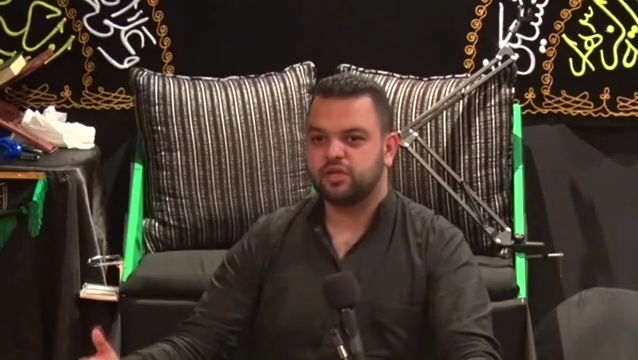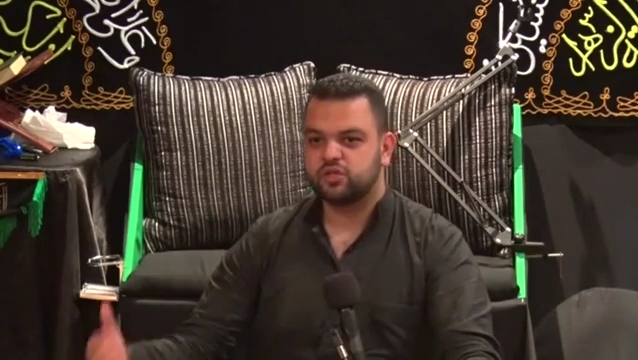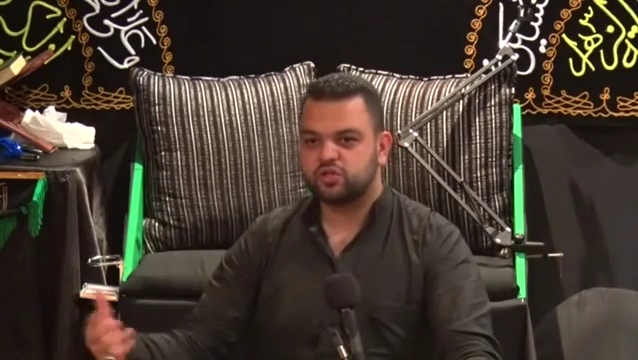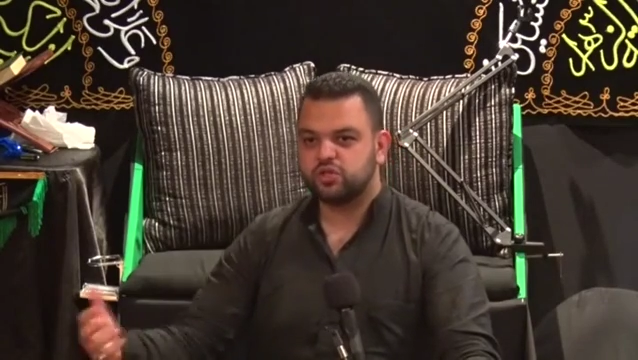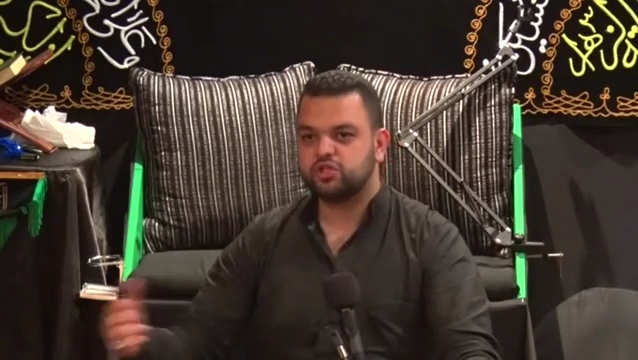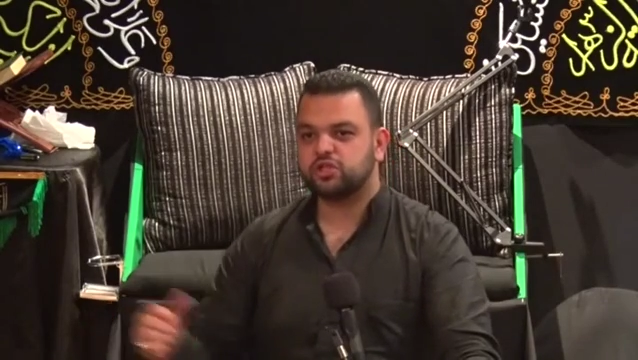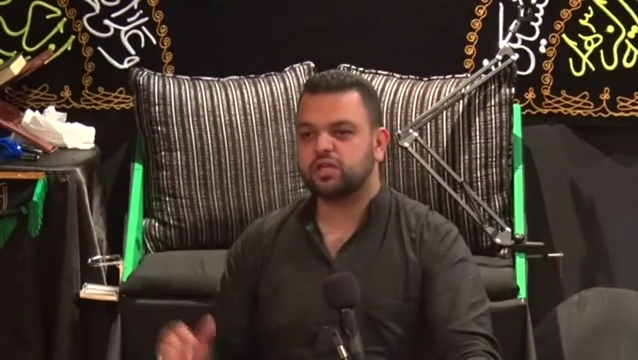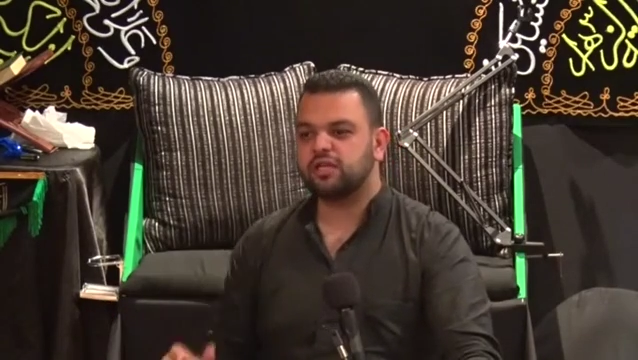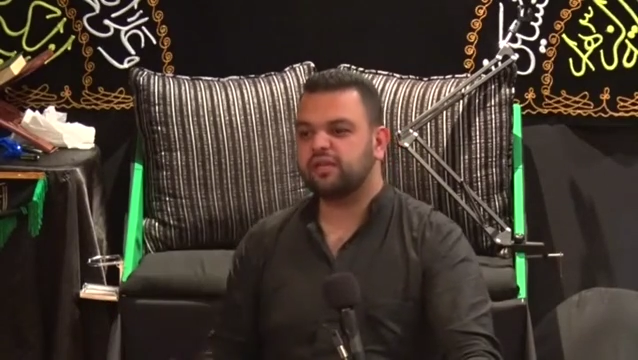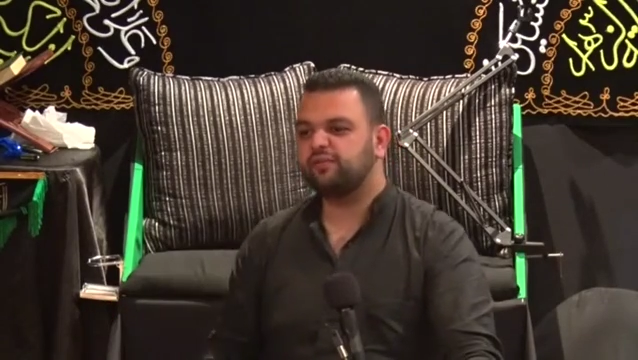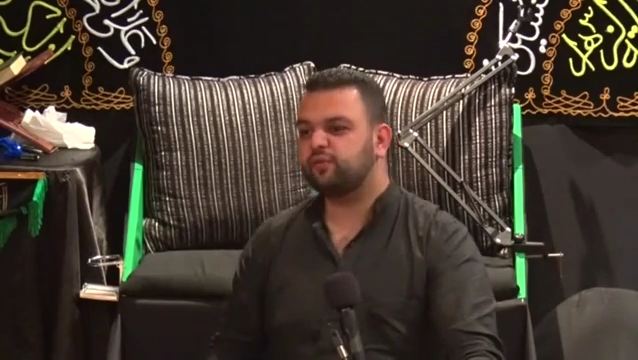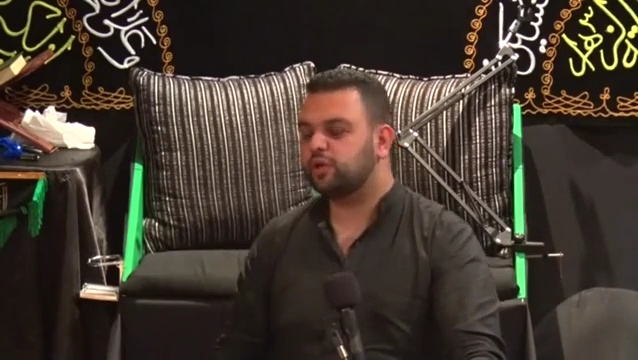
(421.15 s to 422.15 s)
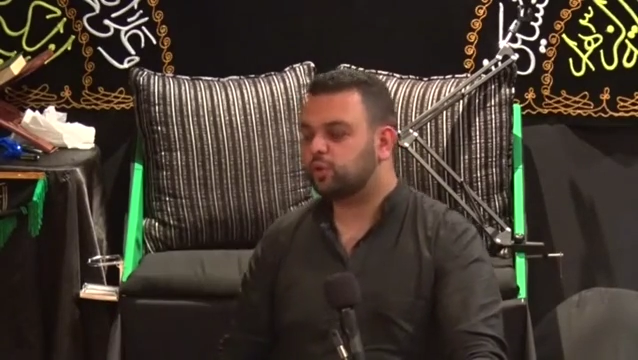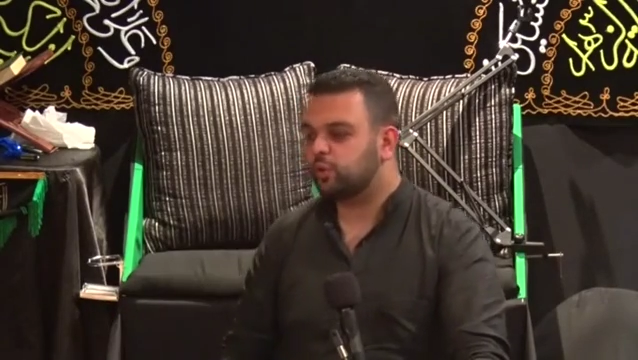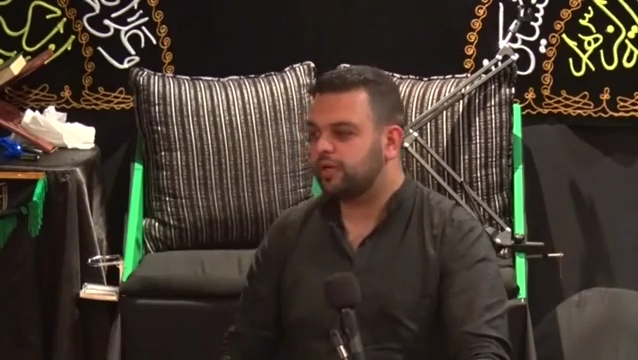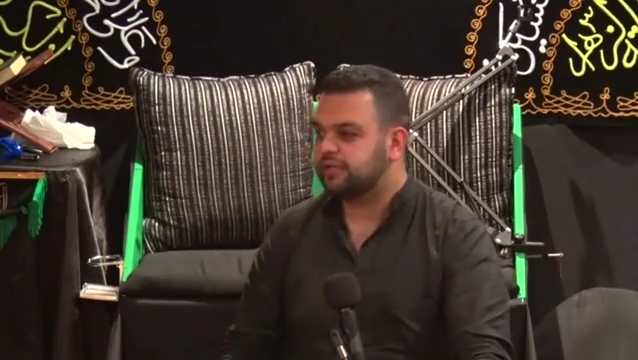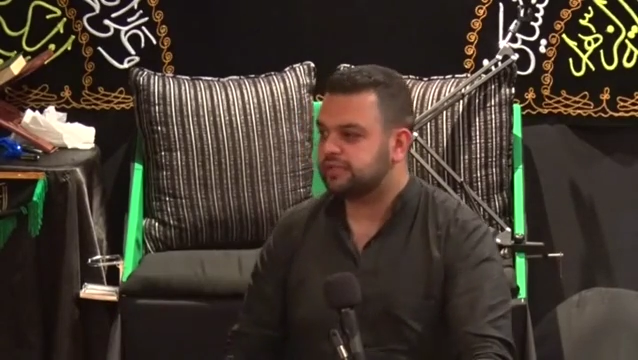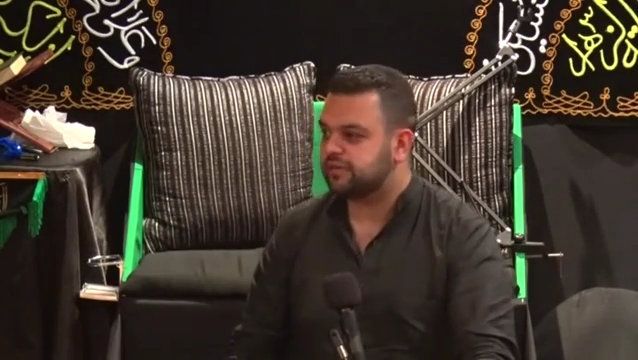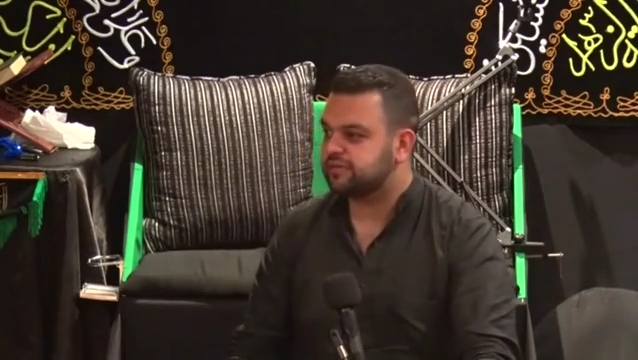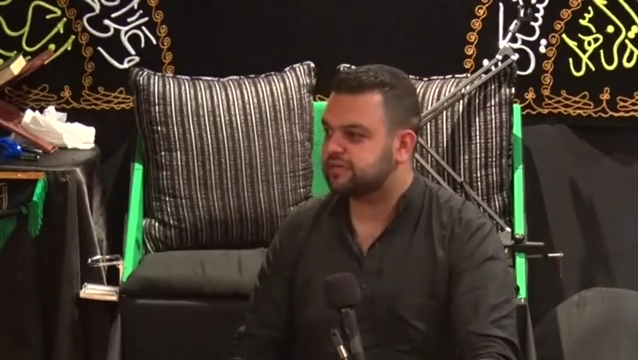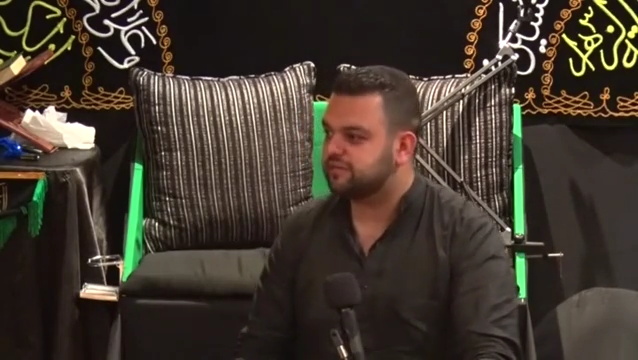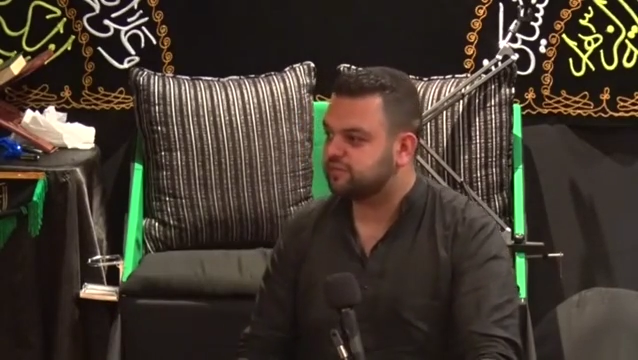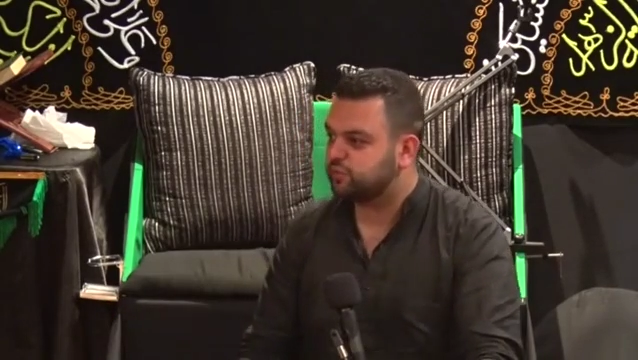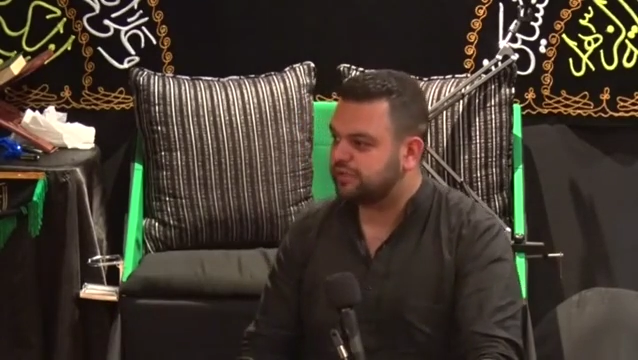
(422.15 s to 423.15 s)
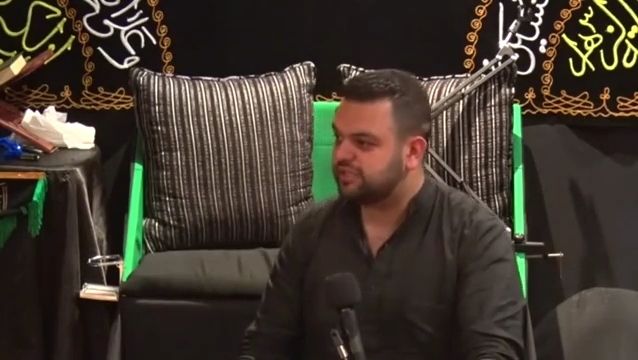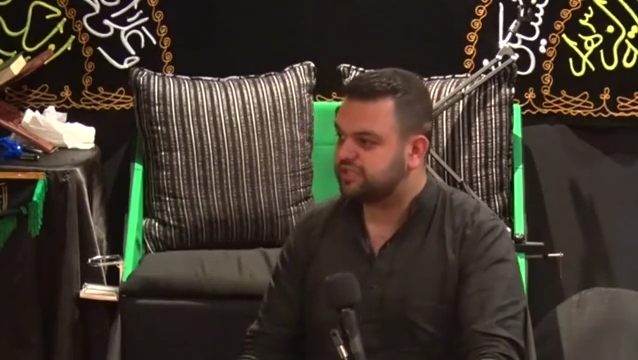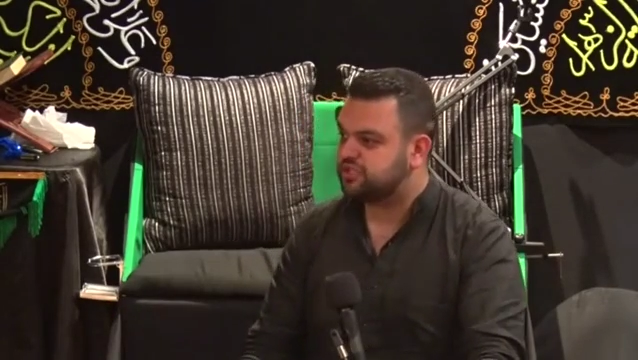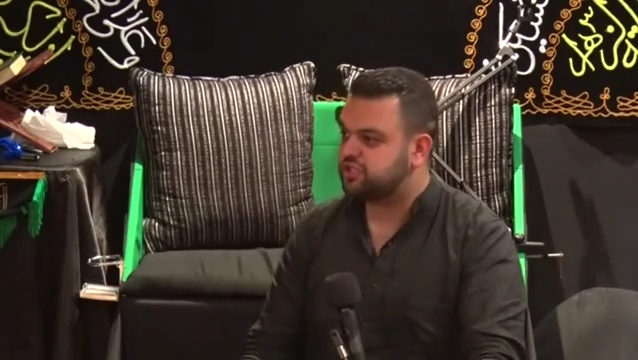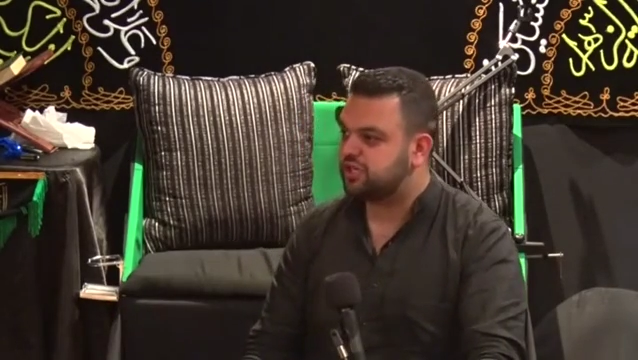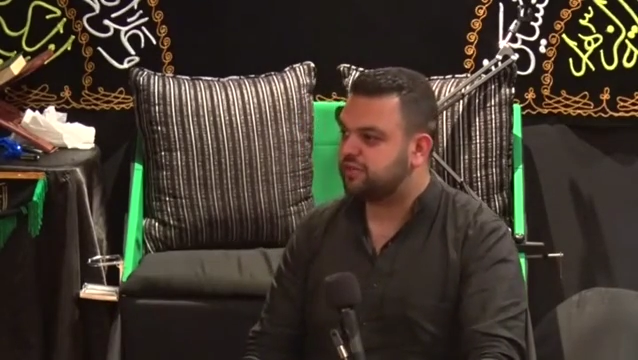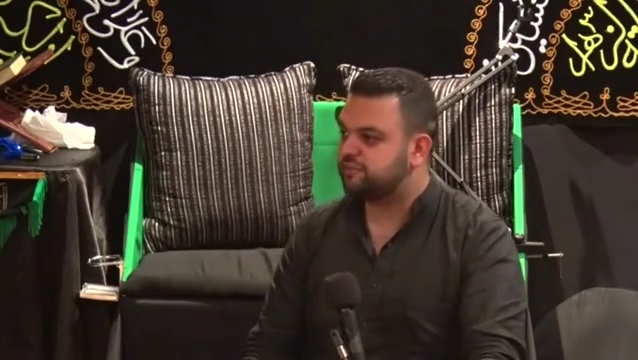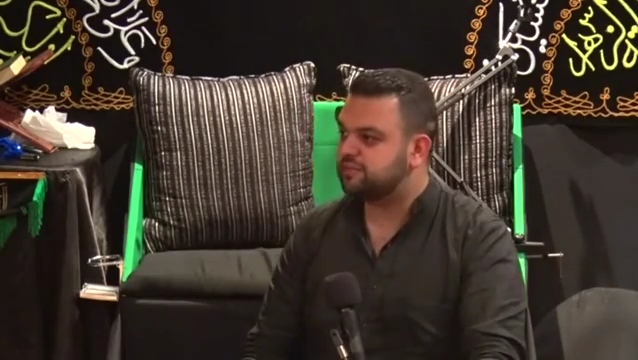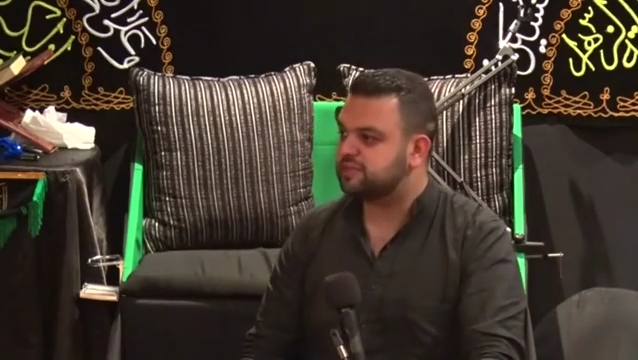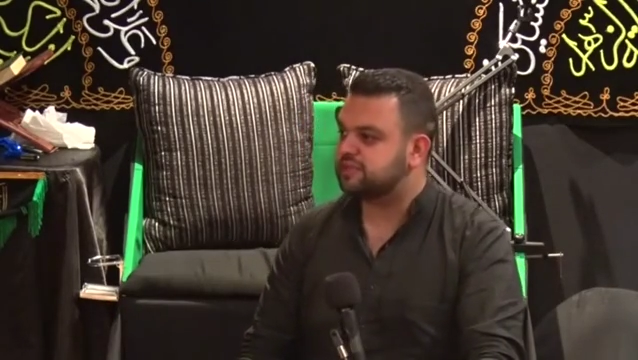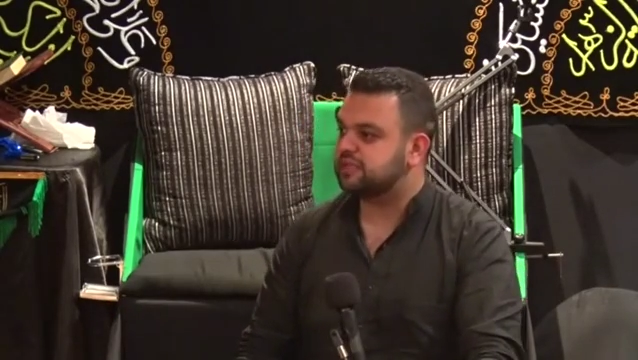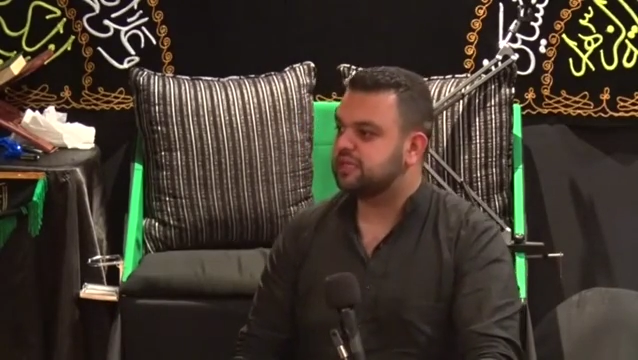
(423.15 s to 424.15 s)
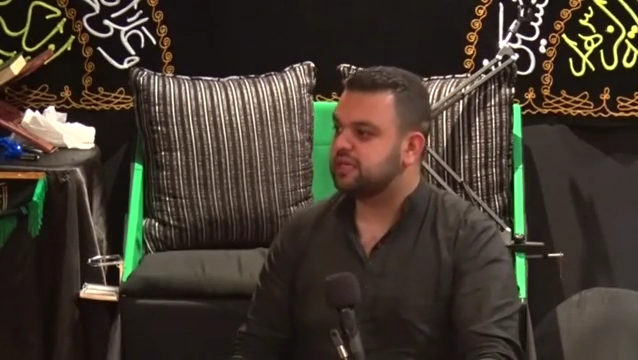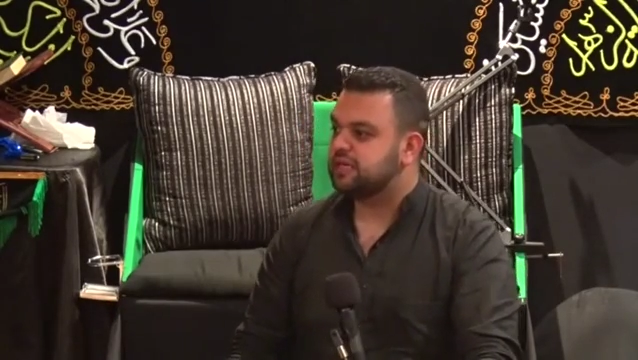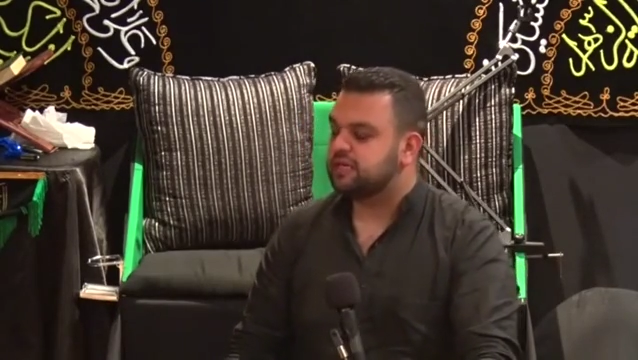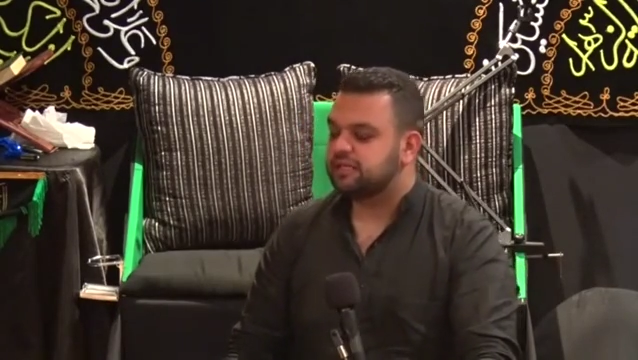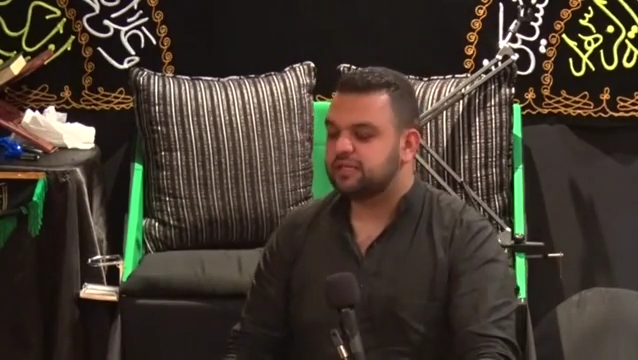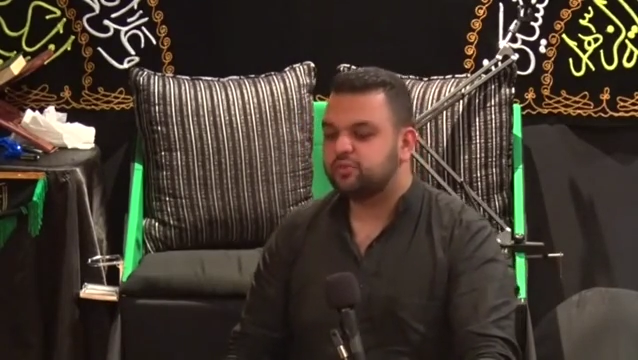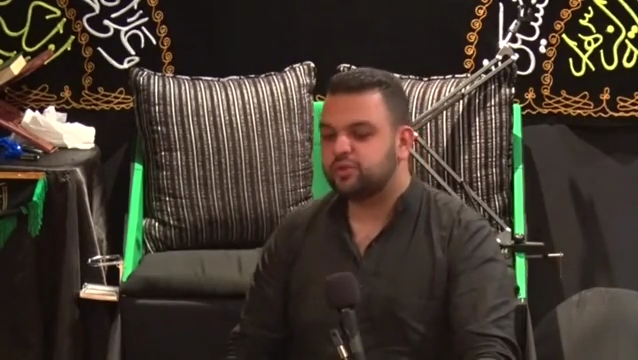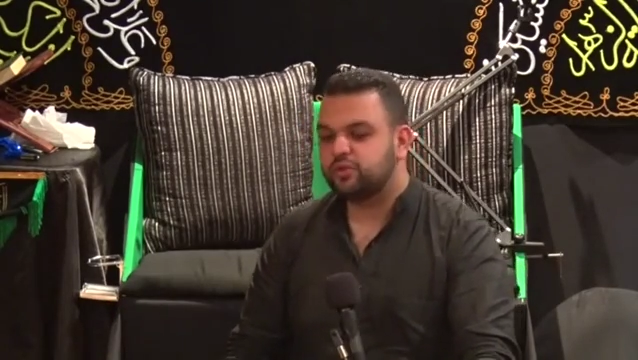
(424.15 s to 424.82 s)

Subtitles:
So inshallah, if we acquaint ourselves with these gems, then we